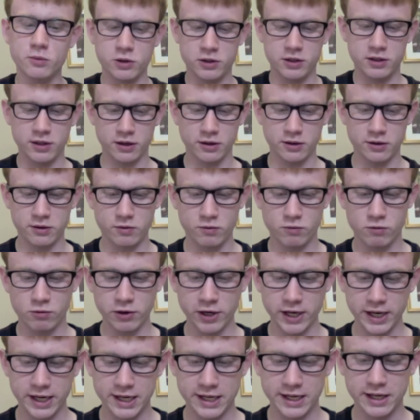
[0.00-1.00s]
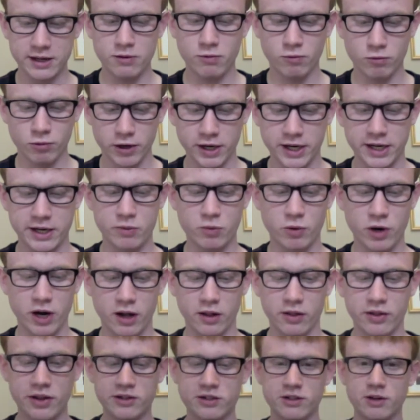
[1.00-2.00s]
was done really, really
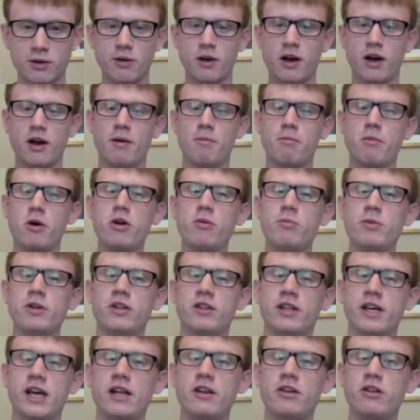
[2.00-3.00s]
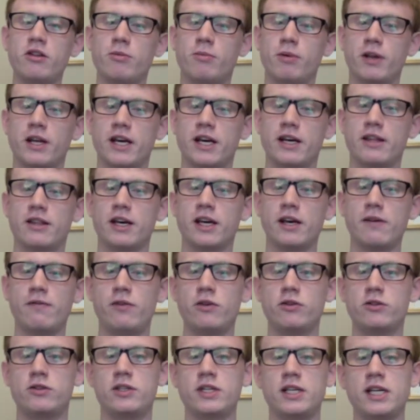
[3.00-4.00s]
well. There's a moment at the end of the play that if
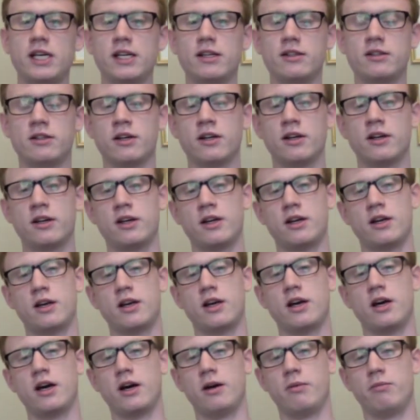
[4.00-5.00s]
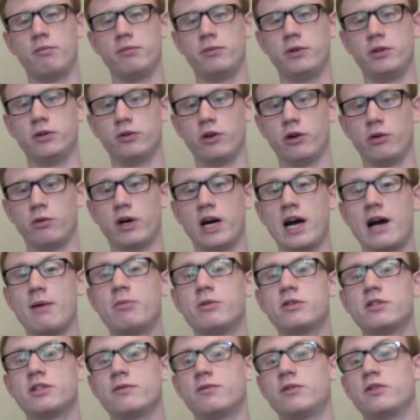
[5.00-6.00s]
you see it, you'll know what
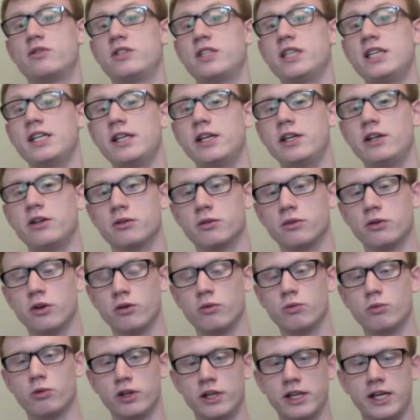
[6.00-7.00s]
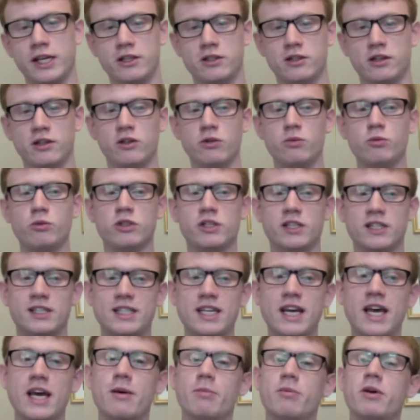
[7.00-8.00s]
happens. If you've seen it, you'll know what it is. I don't want to
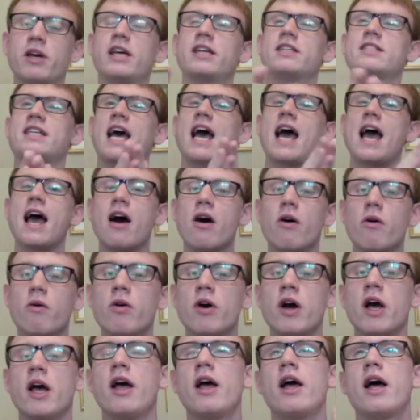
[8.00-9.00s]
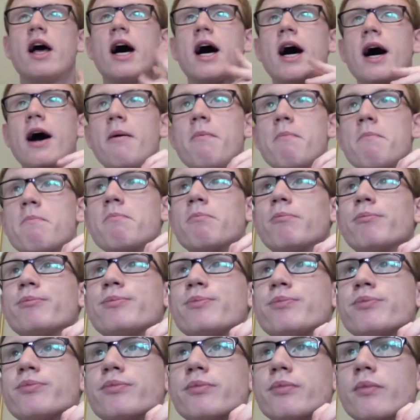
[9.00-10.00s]
say it, but it's how
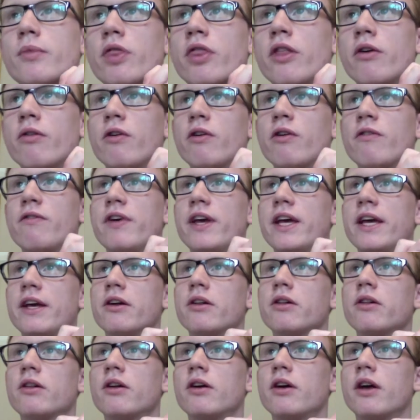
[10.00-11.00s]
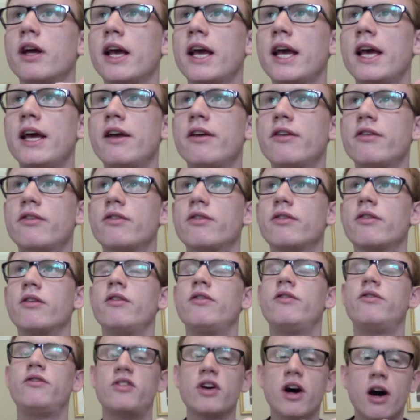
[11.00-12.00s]
the reveal is
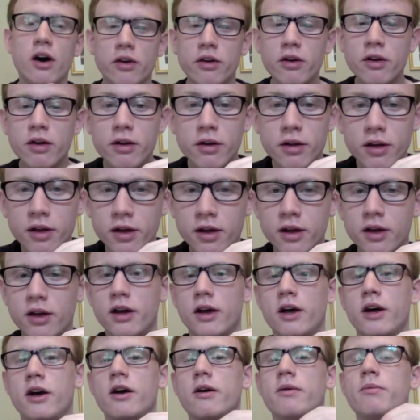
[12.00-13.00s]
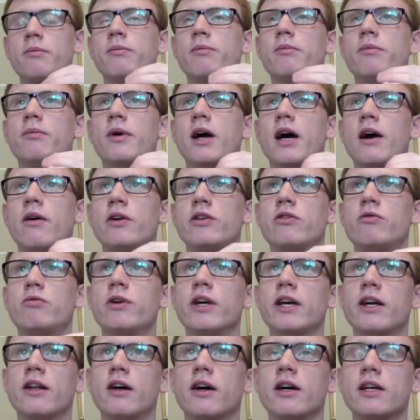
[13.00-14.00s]
done, how it's
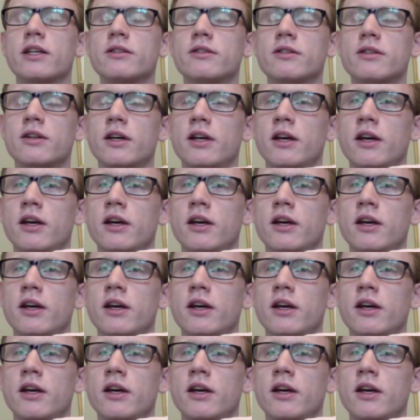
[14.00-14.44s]
realised